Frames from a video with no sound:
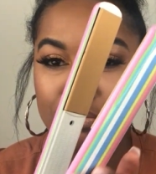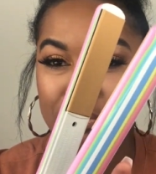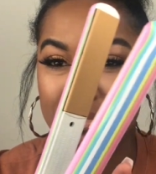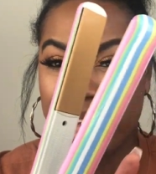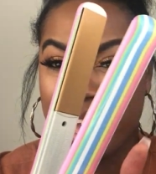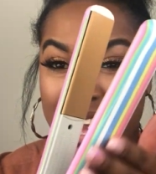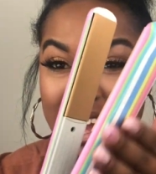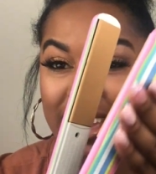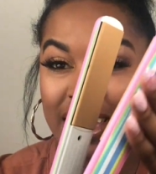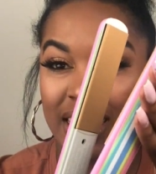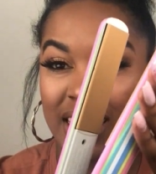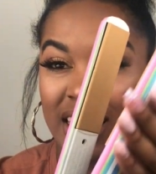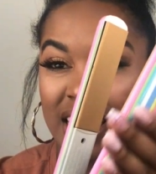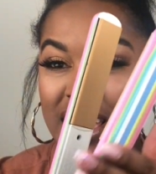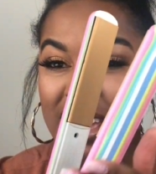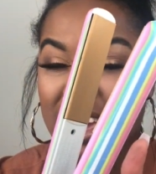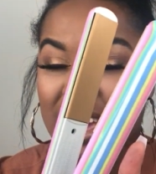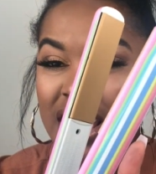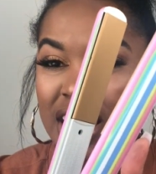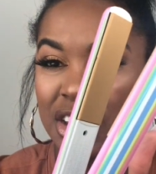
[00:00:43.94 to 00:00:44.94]

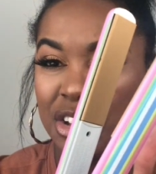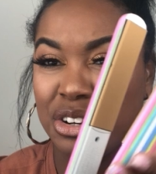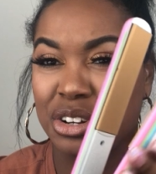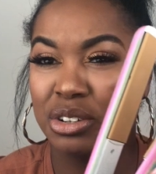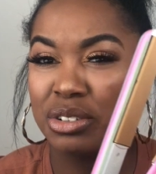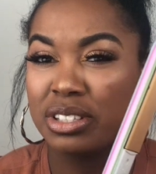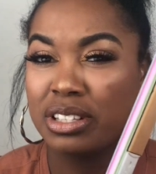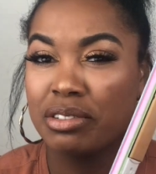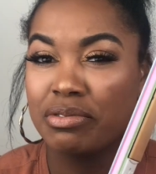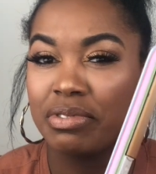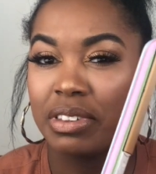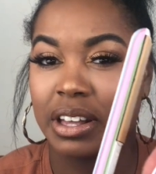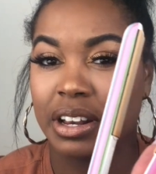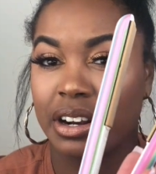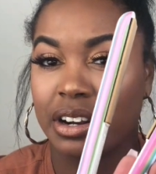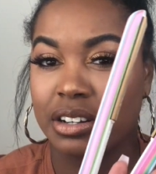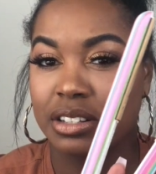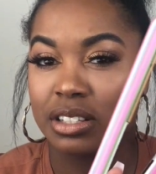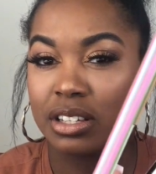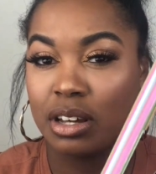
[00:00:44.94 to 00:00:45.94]
backing. You know, some flat
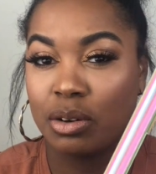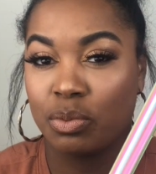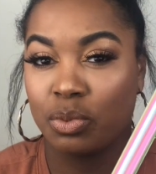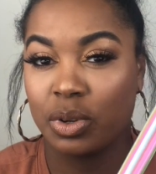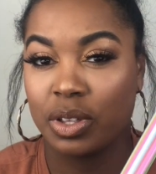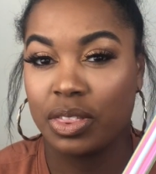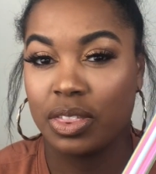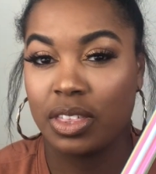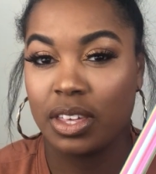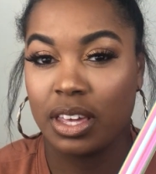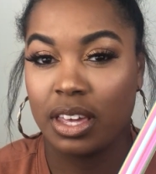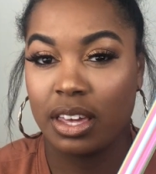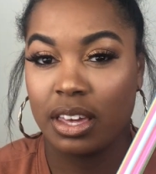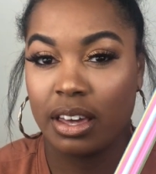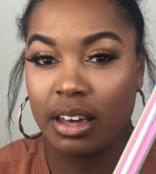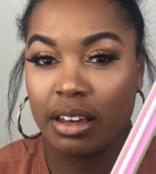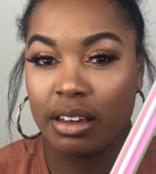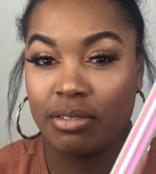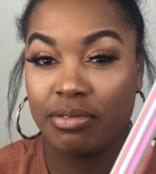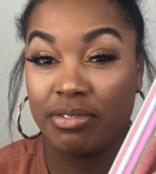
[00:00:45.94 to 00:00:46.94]
irons come with the
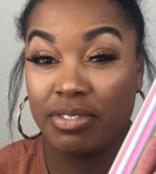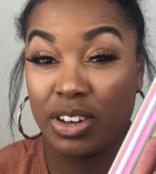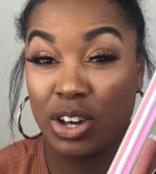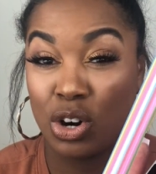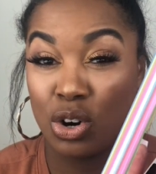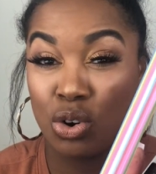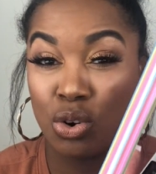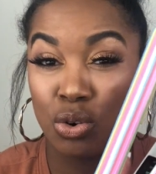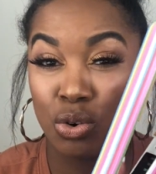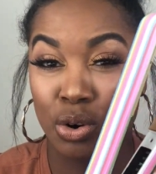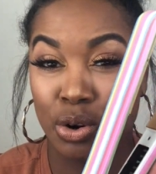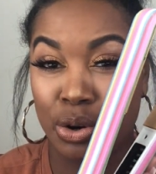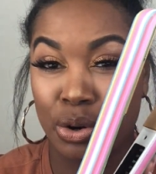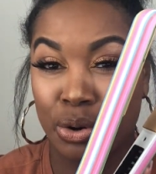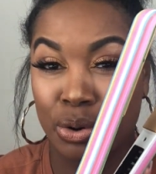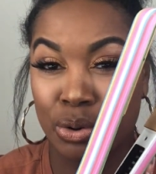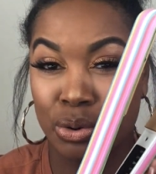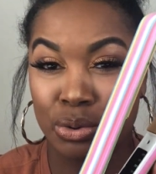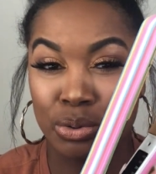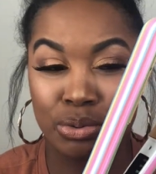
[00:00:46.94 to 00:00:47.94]

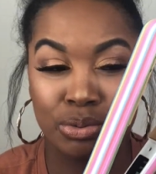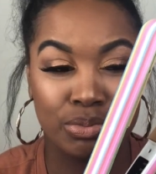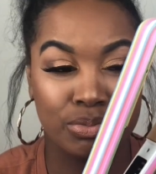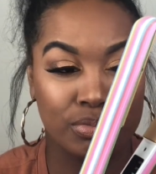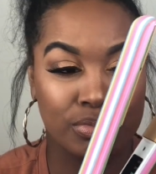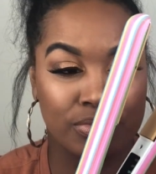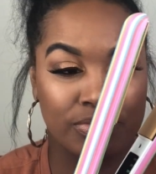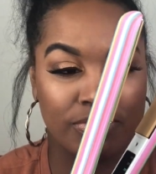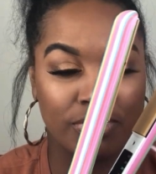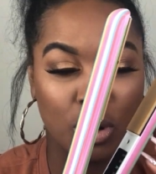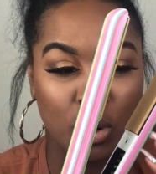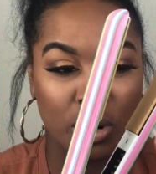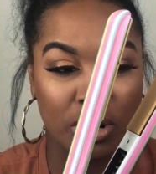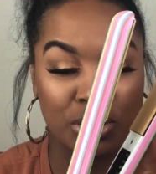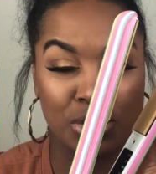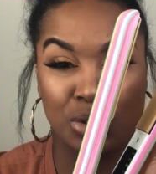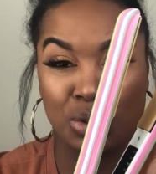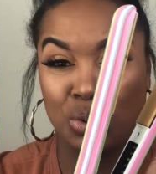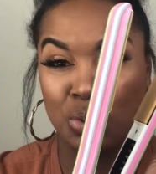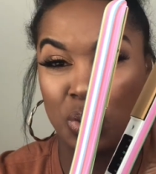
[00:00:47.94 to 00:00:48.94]
Velcro or
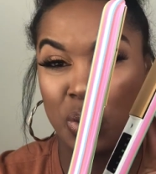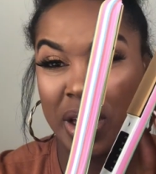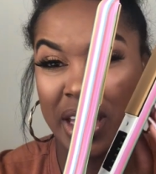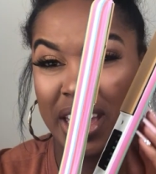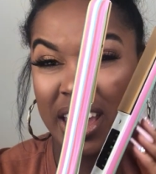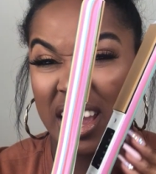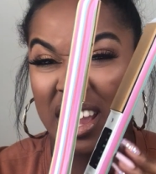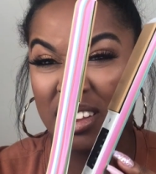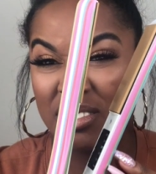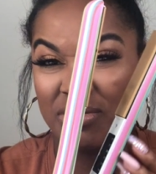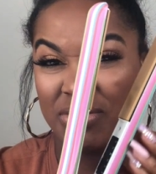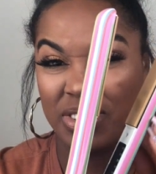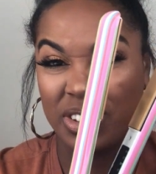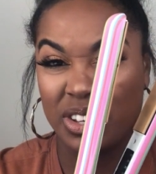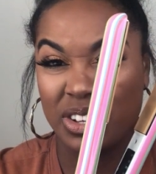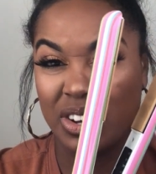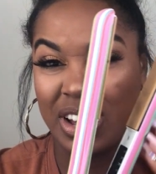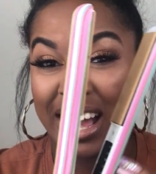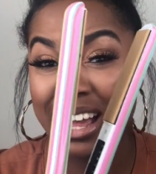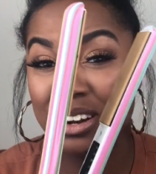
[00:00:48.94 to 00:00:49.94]
suede
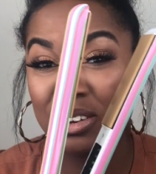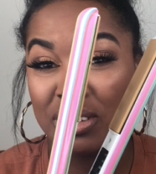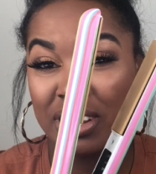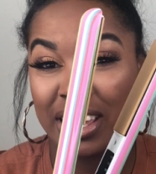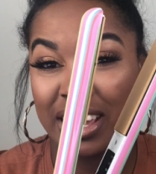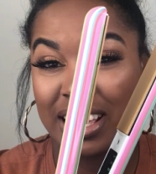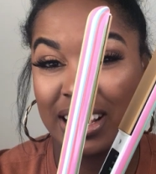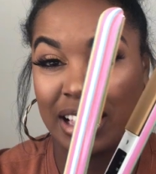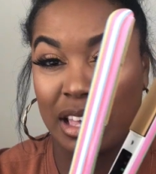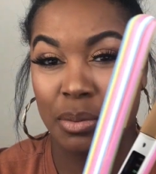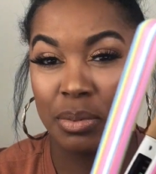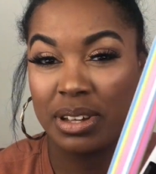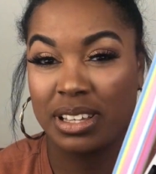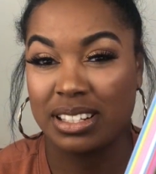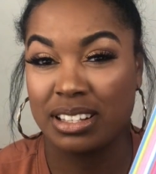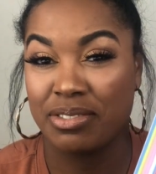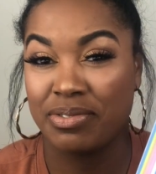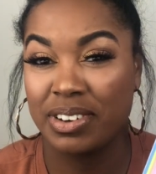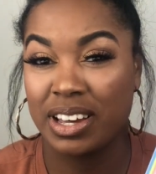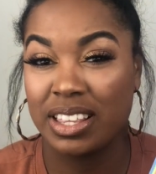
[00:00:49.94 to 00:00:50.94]
feel. I don't like that because
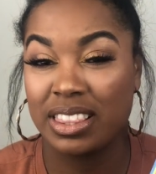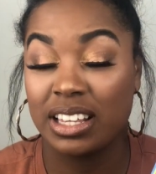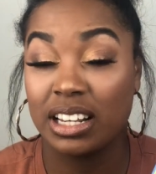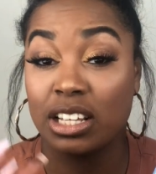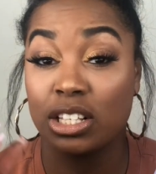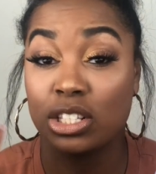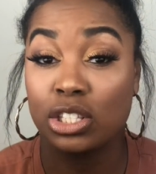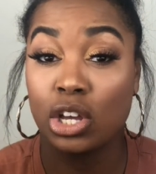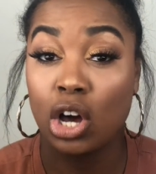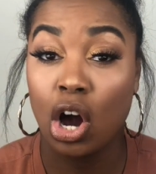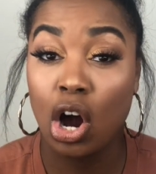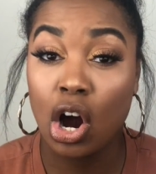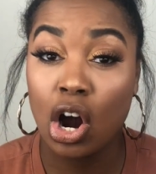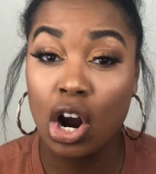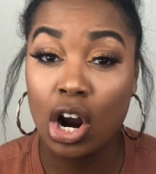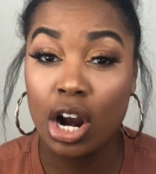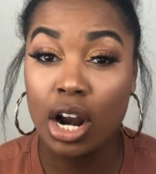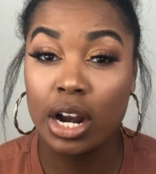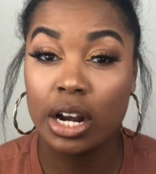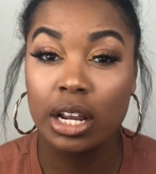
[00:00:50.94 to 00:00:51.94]
I find that it's
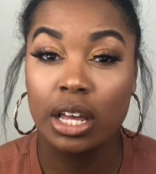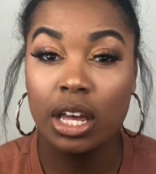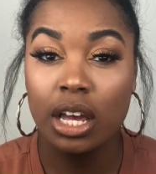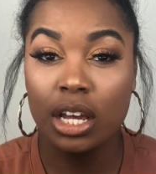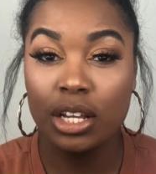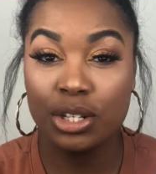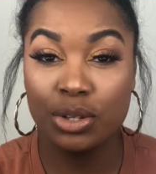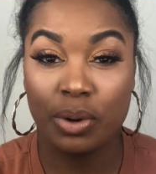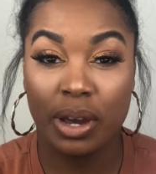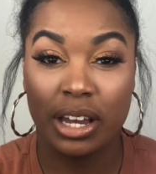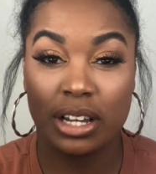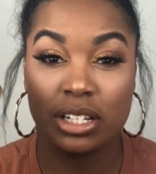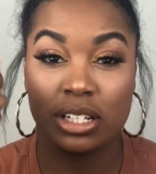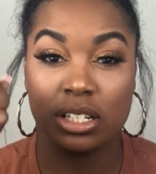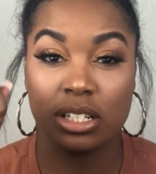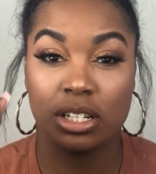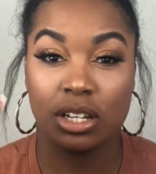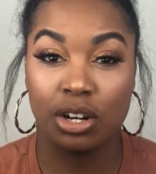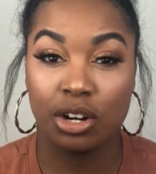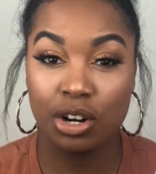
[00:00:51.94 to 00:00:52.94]
hard to
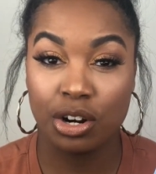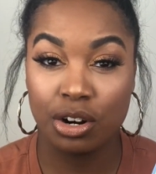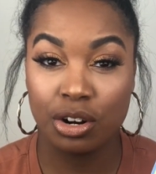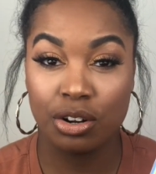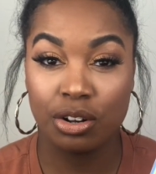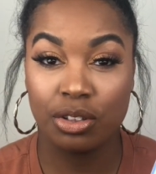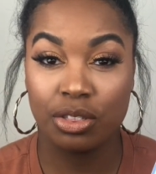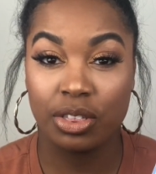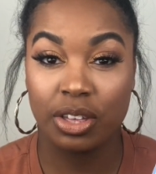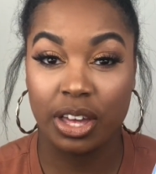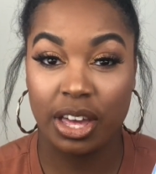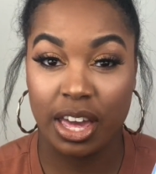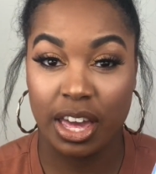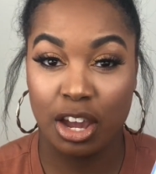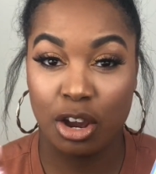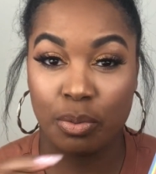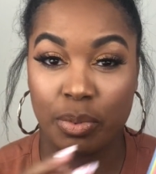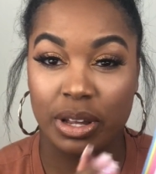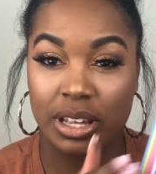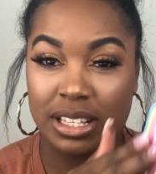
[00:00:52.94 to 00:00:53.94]
actually curl the
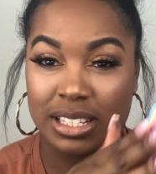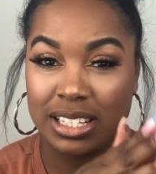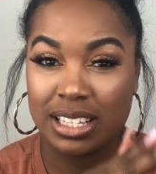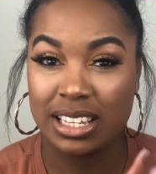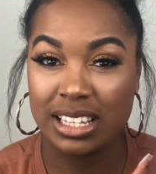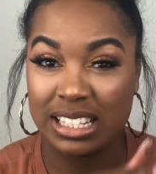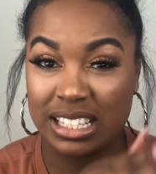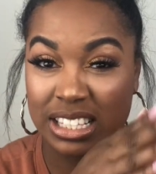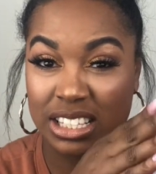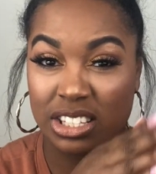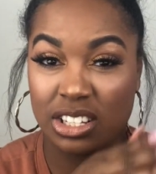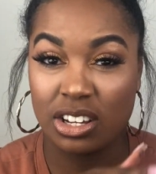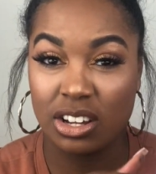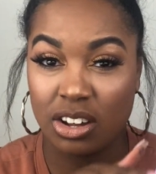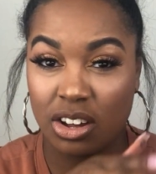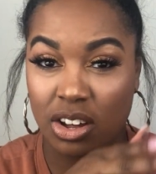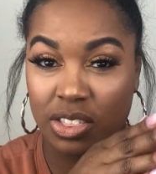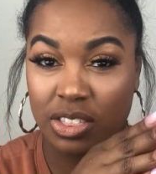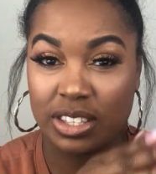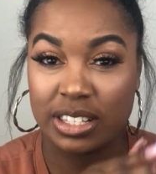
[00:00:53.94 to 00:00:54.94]
hair because it gets
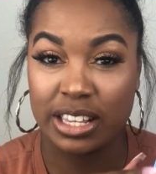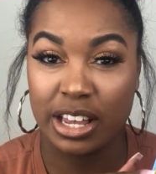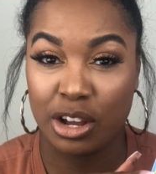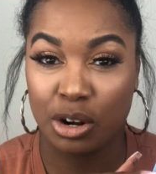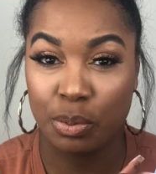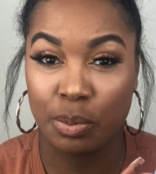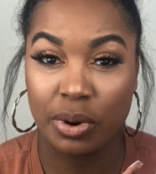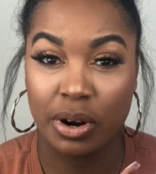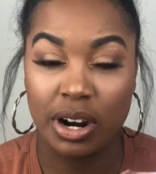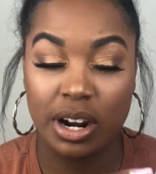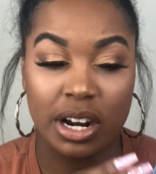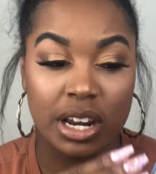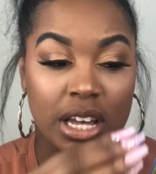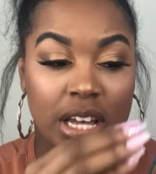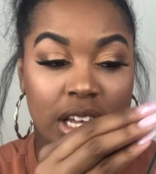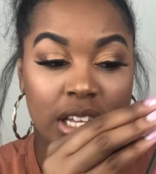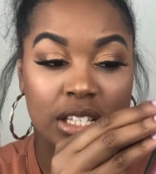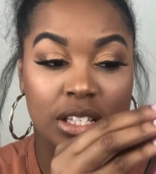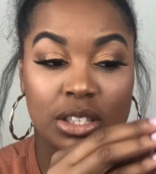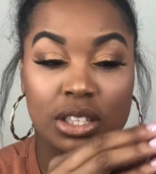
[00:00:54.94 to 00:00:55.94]
stuck on this outer part.
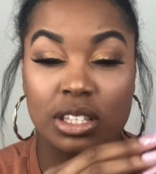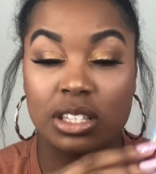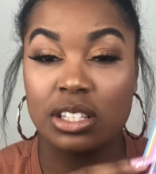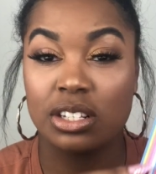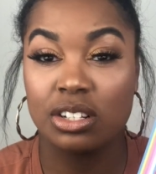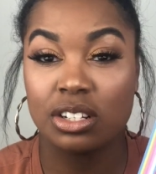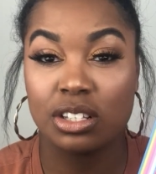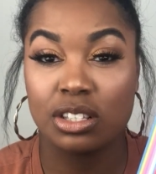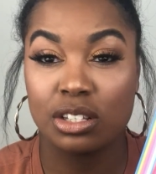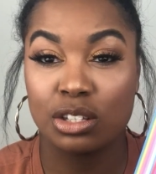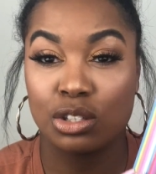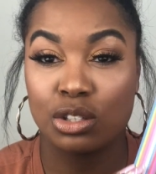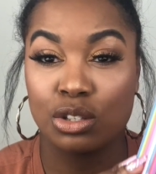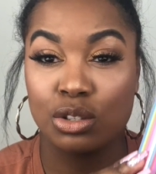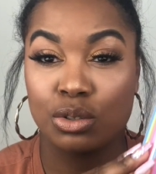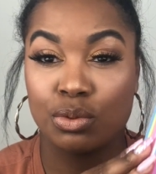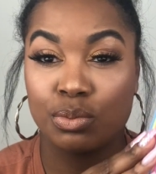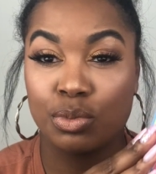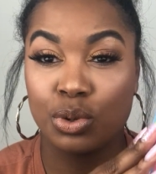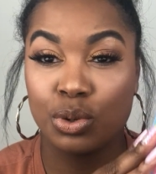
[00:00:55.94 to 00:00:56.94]
So this is just a
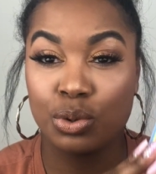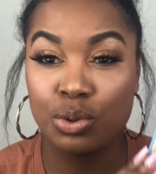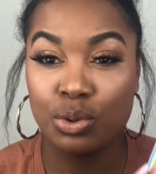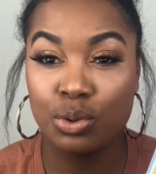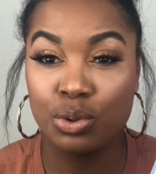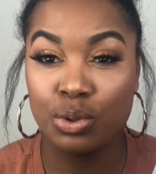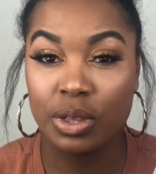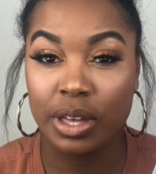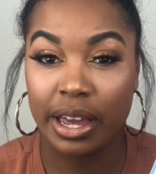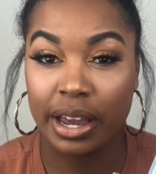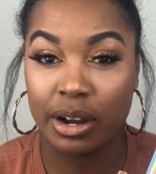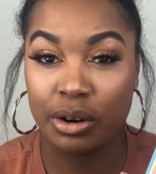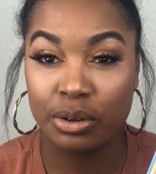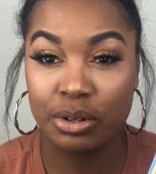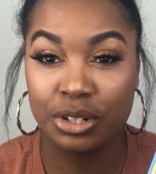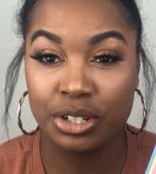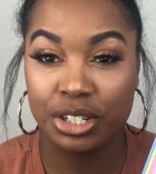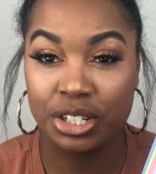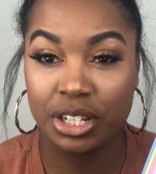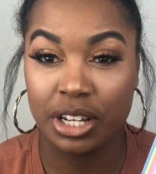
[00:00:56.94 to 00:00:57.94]
smooth
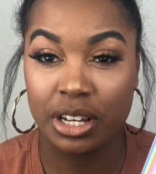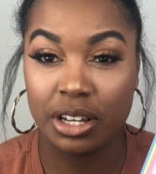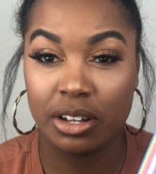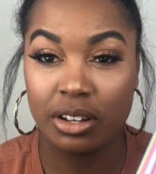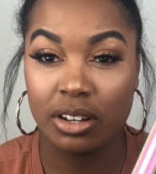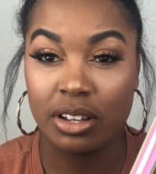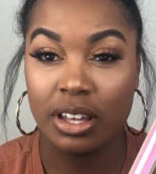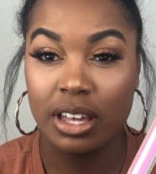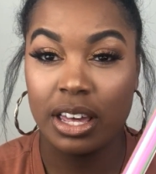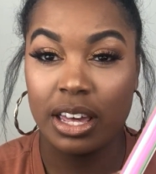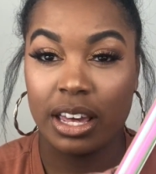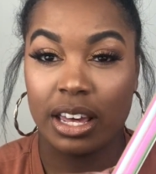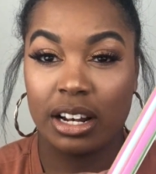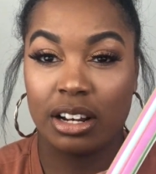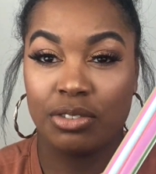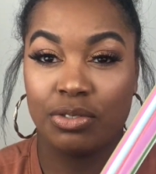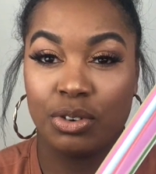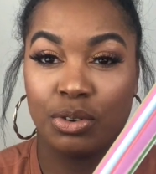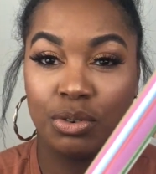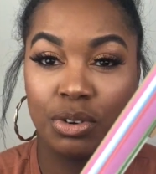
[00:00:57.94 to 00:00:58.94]
outer shell, and
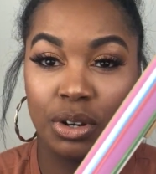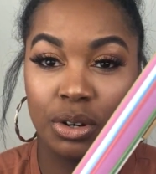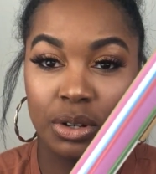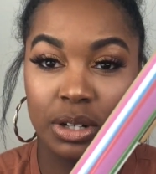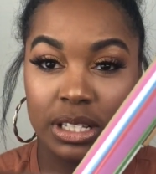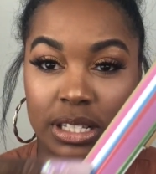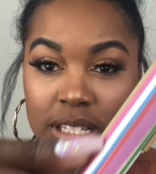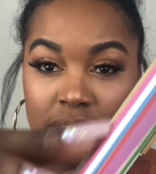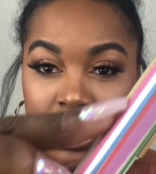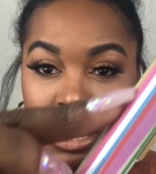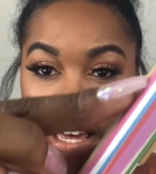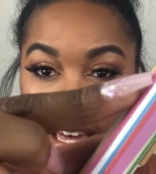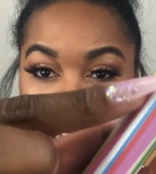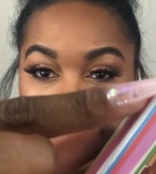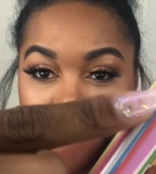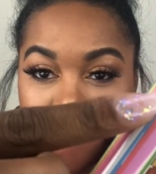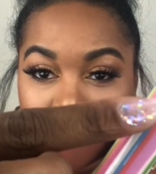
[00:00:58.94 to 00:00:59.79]
if you notice, it has